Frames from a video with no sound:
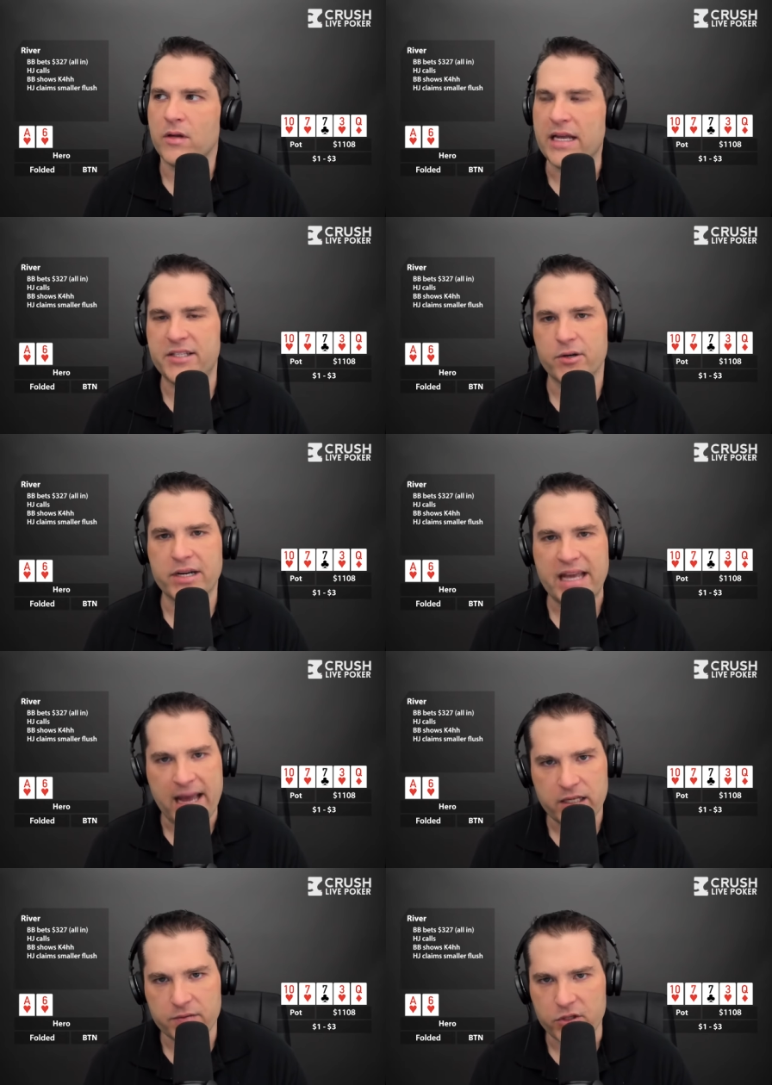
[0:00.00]
is there a
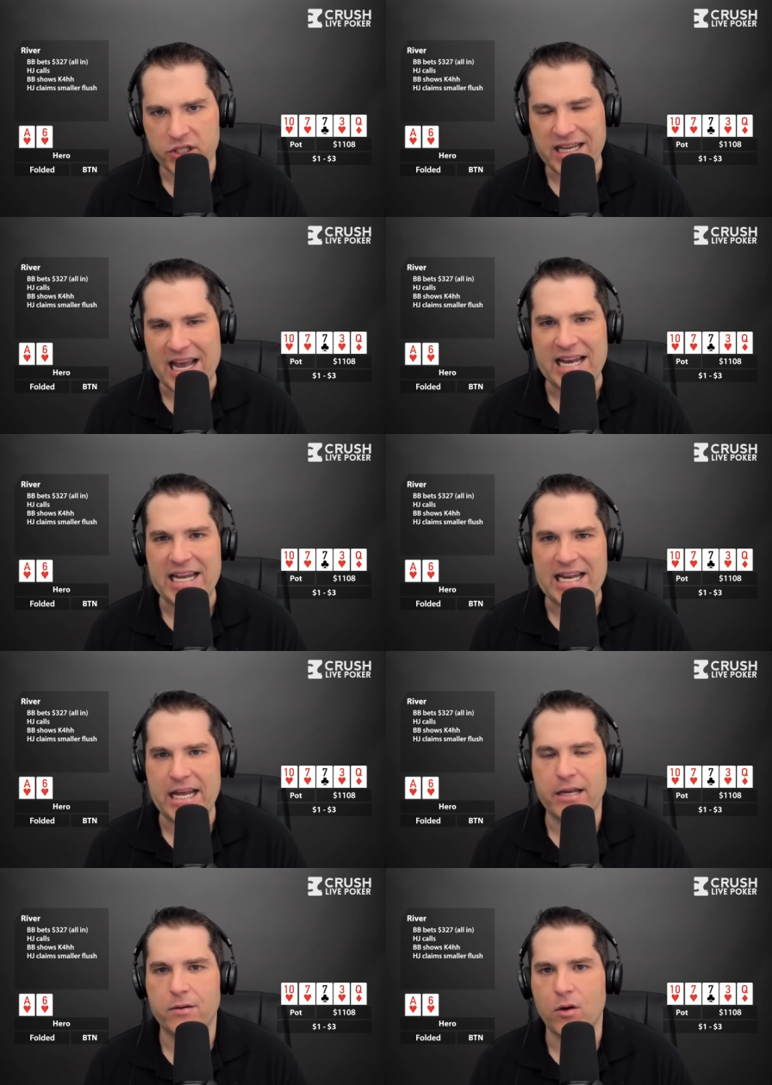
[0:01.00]
case for just getting it
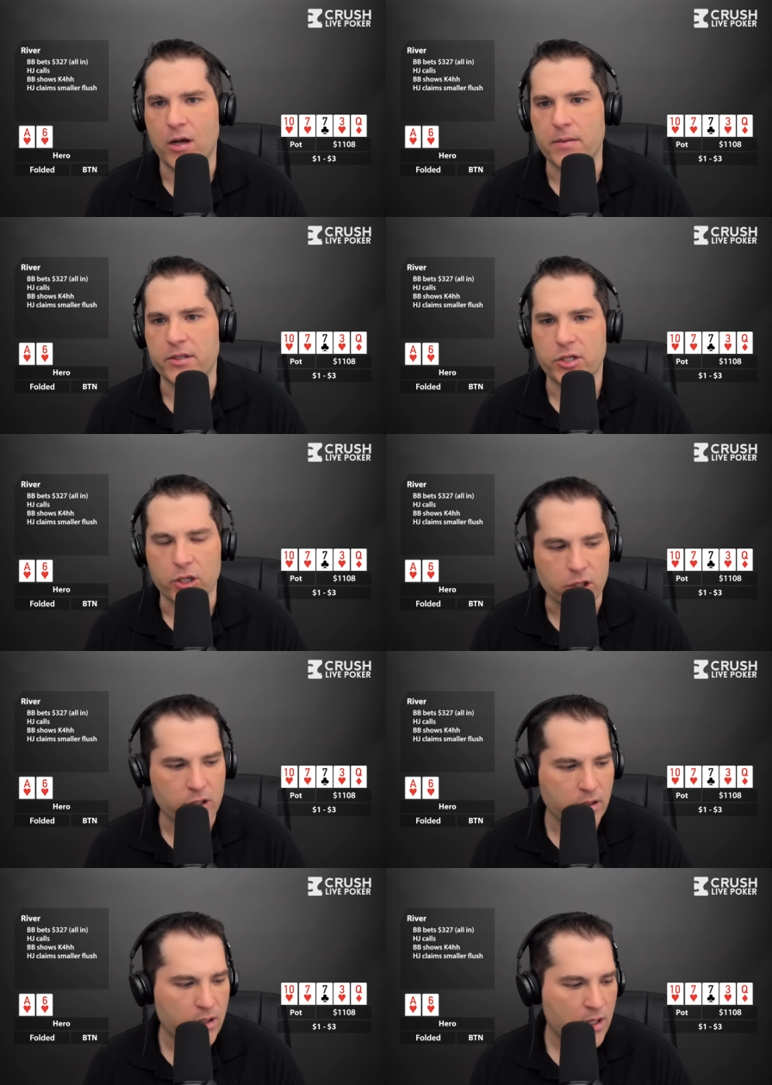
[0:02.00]
in on the
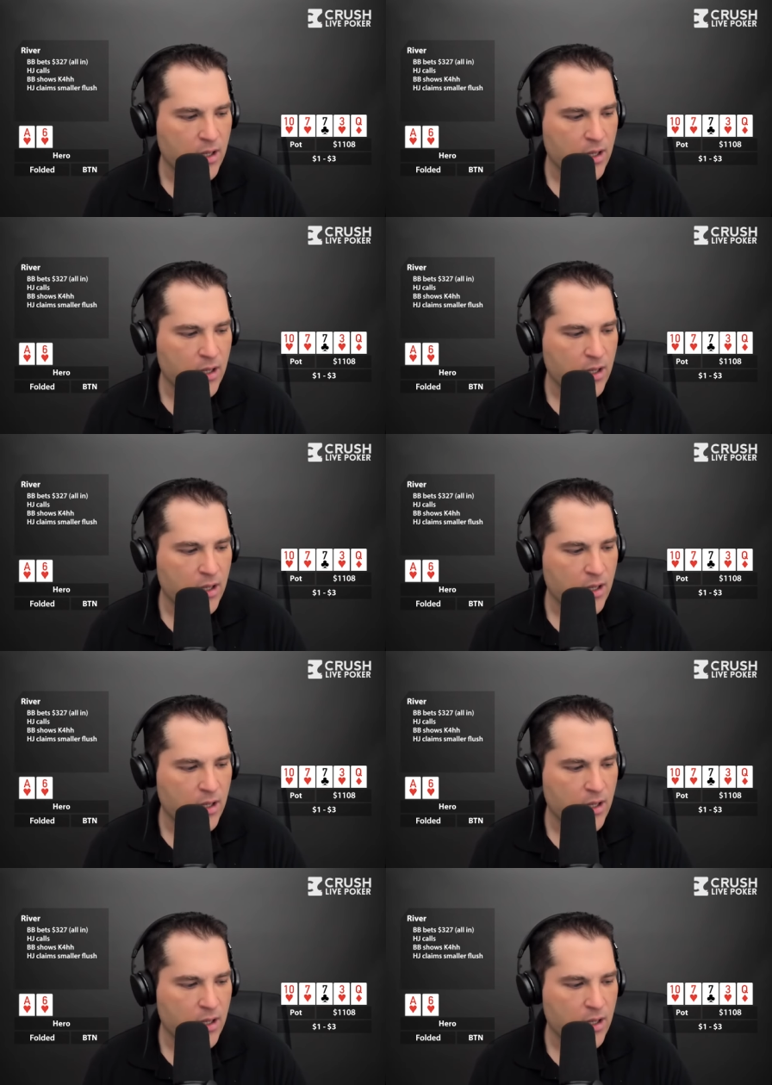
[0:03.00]
turn?